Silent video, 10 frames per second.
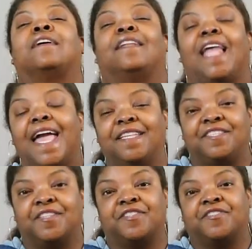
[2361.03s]

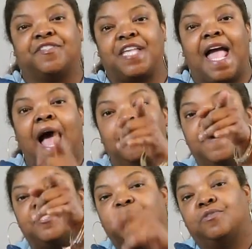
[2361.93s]
Kalani's sister said, how
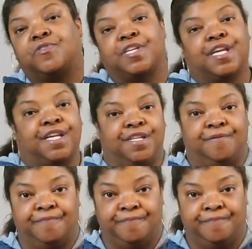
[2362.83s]
much you seen?